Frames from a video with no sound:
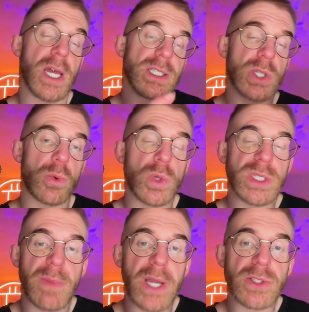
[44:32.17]
So what
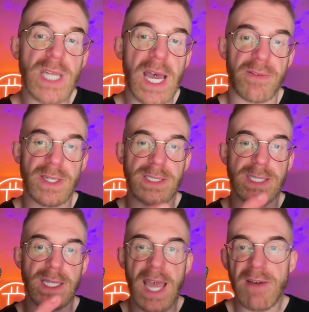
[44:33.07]
the miners have is
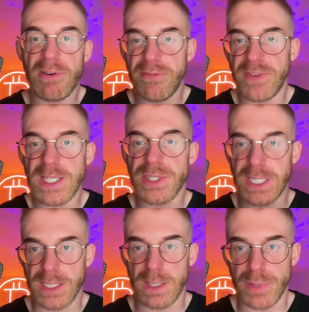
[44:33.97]
that they have a field
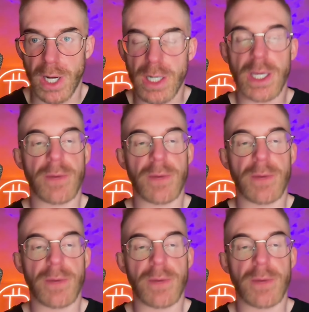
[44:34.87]
in the block